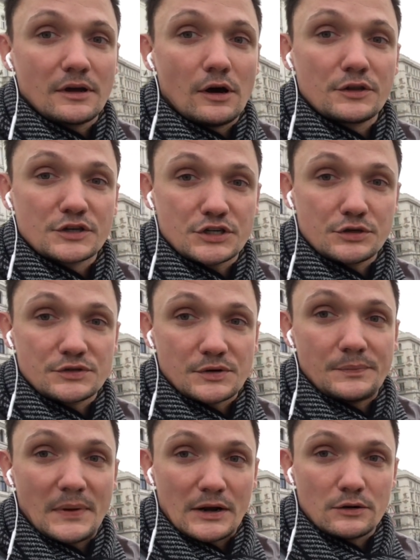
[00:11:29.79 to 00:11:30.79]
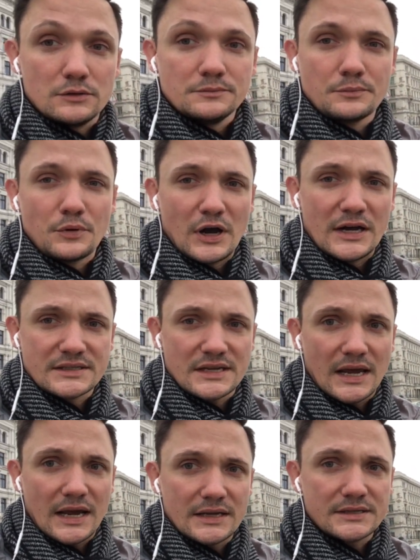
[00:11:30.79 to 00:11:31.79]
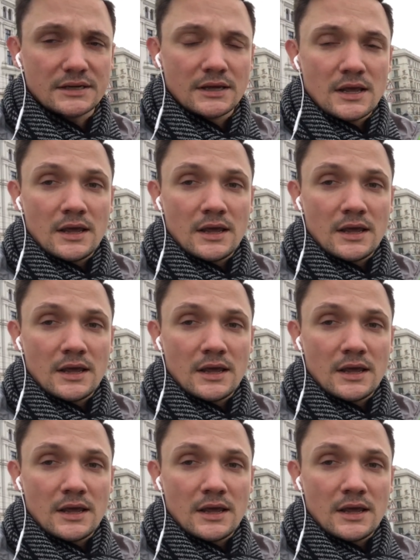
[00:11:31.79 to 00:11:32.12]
All the shoes are metal, bronze cast,